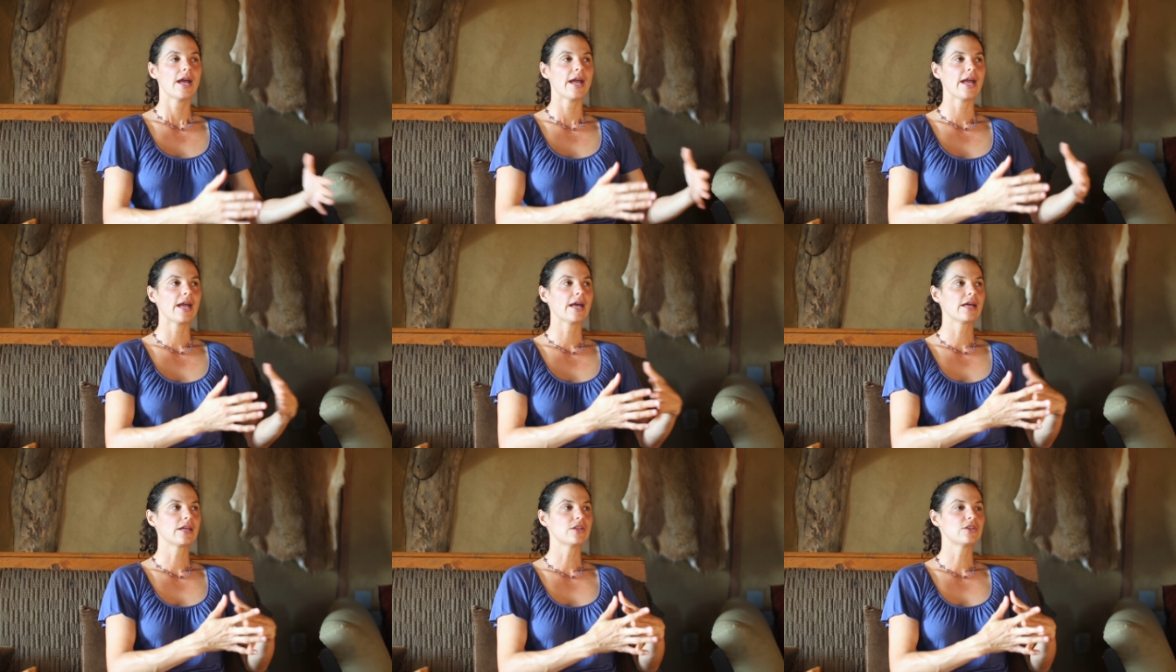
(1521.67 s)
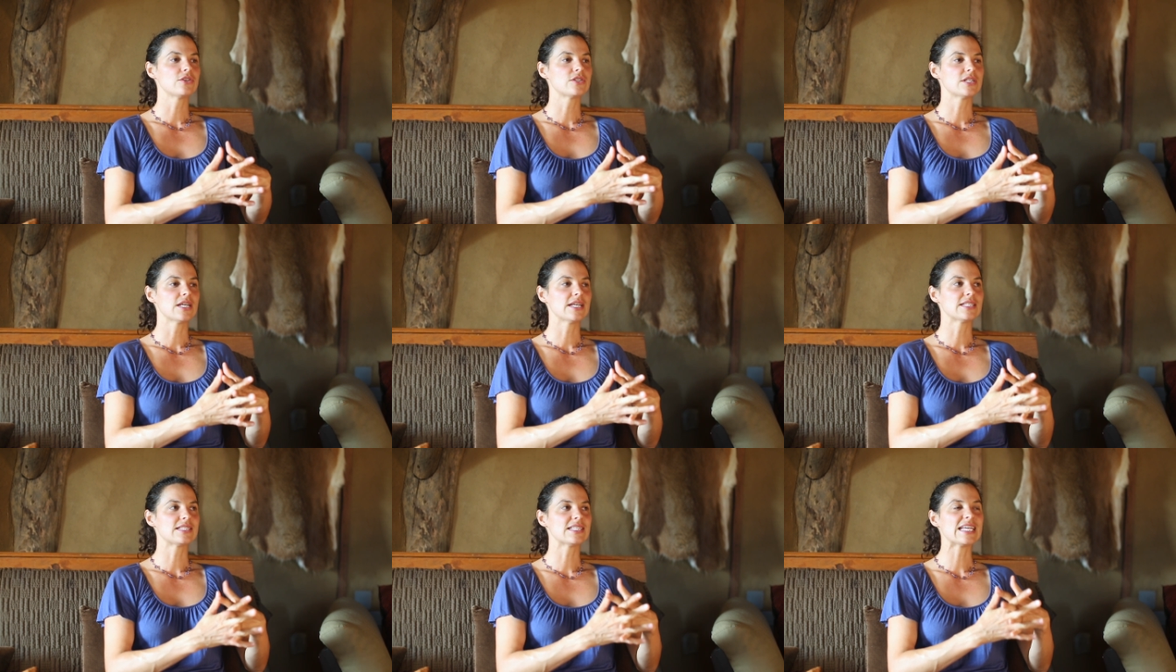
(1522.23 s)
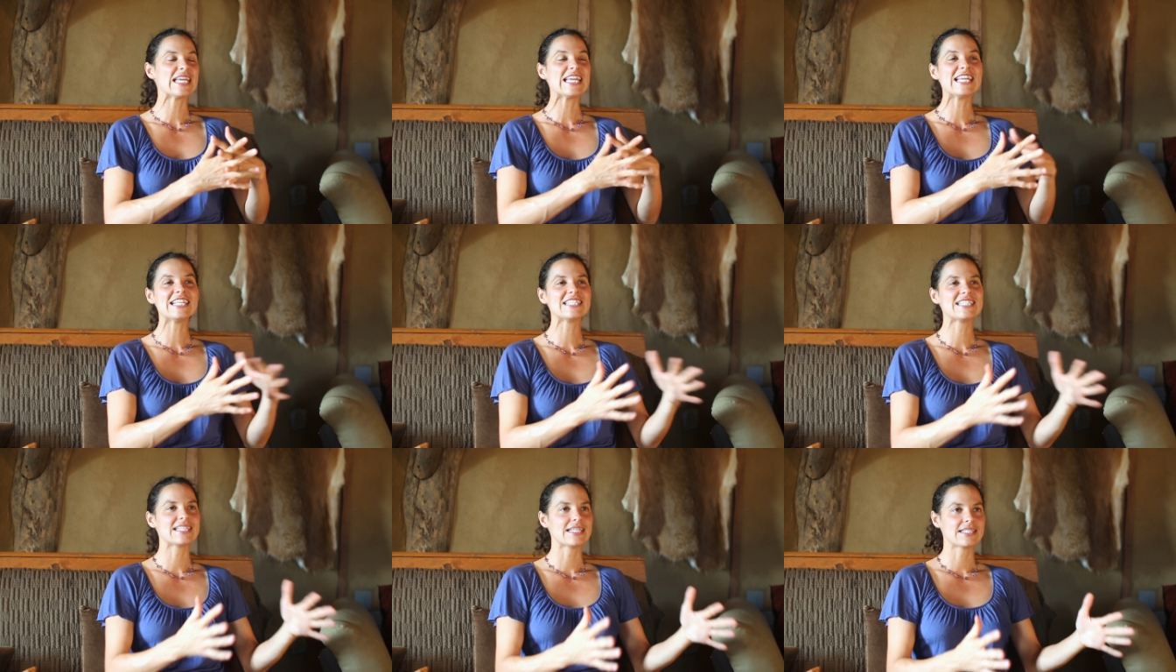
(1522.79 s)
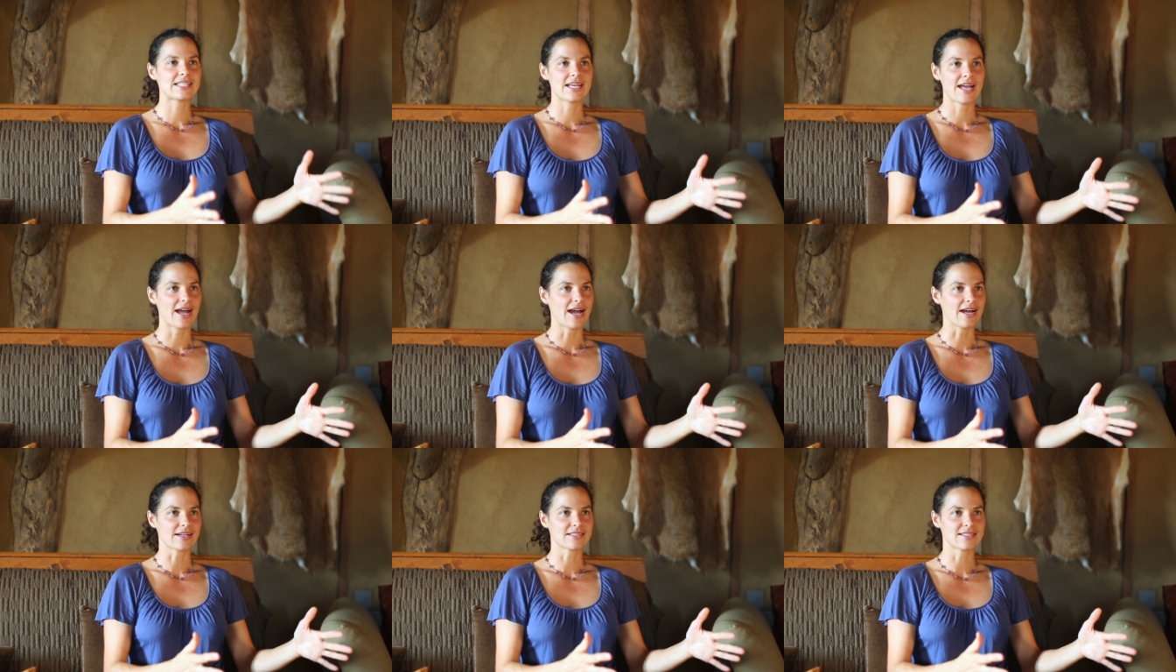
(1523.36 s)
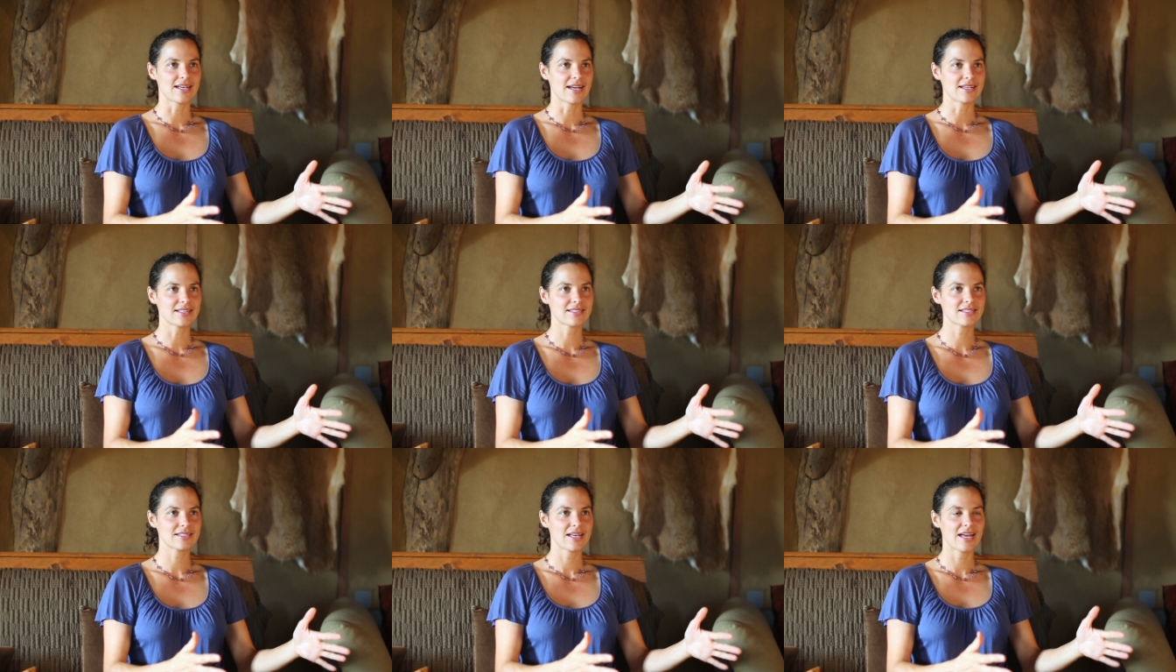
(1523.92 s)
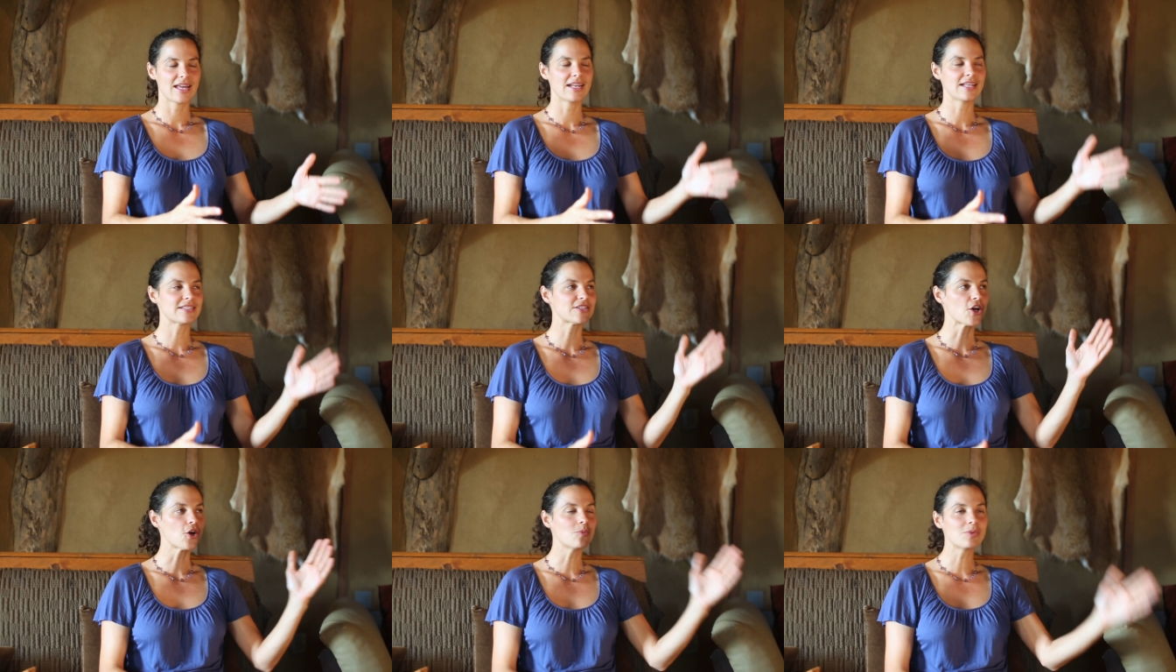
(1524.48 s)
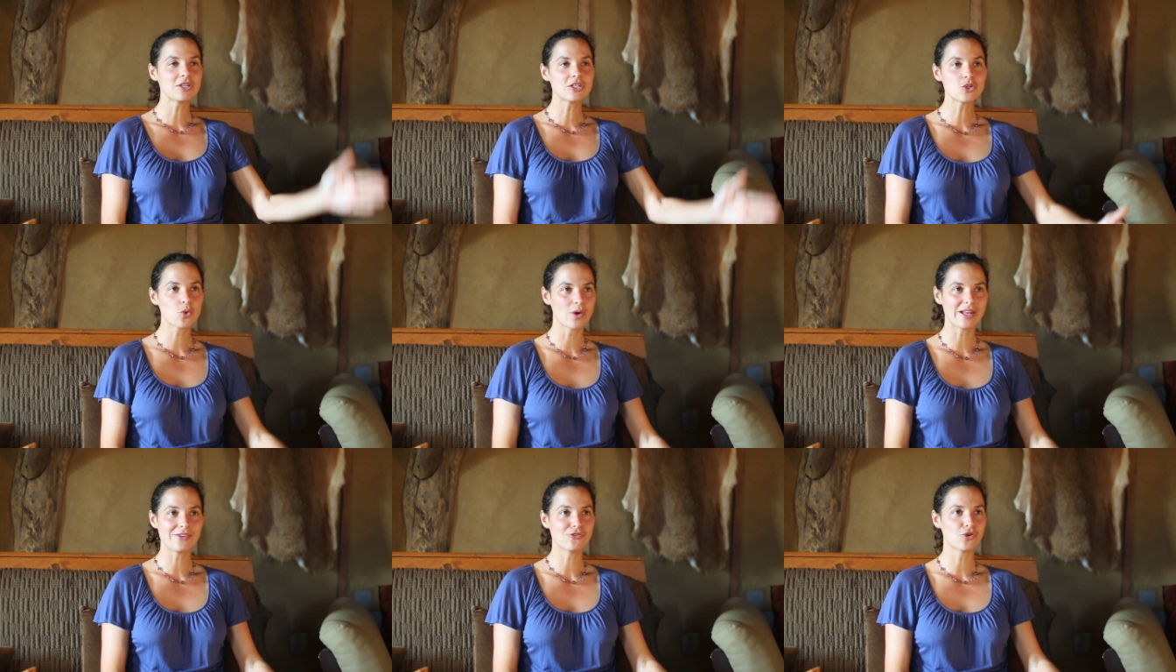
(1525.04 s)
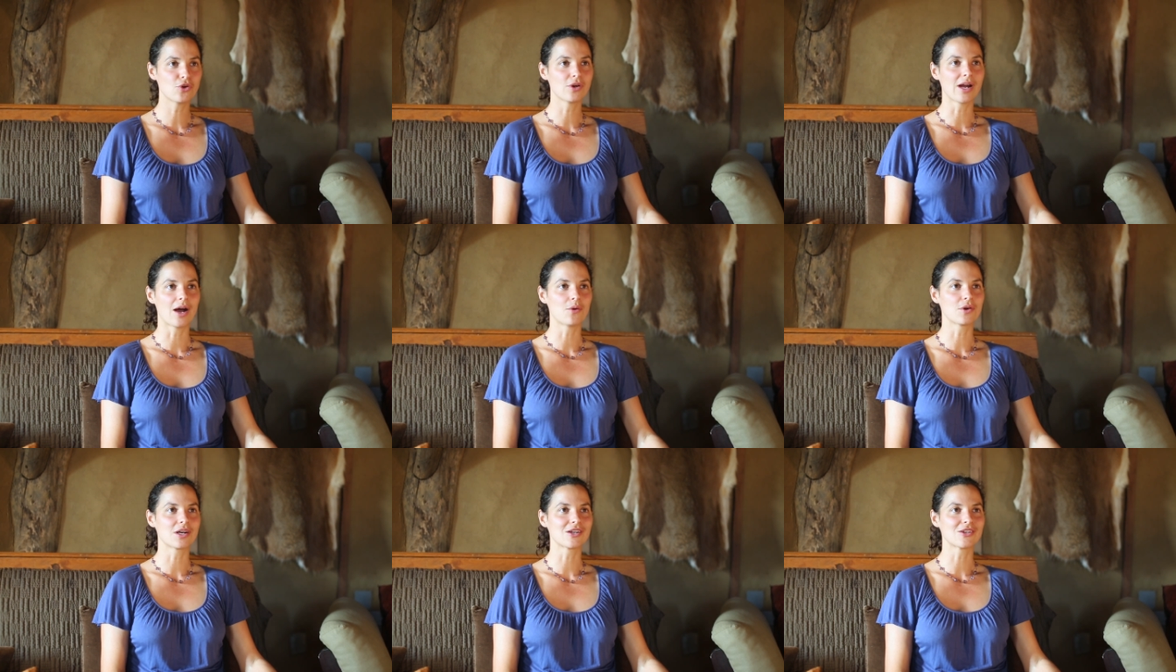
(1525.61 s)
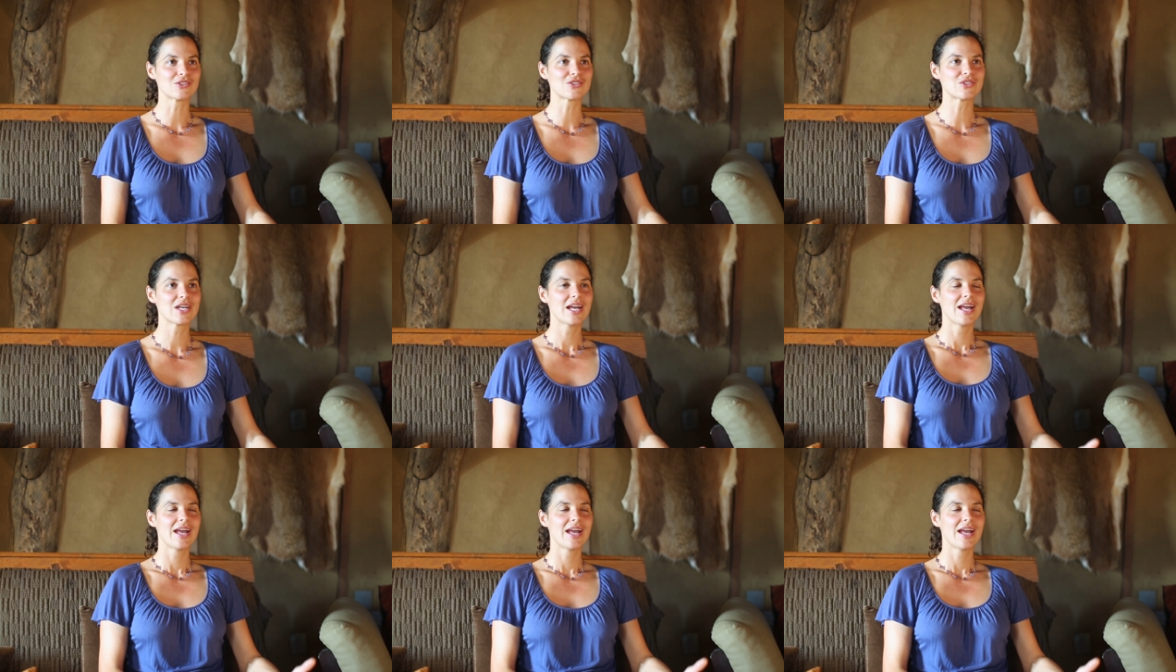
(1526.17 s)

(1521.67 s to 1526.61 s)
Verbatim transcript: and it's easy to access and it's open 24 hours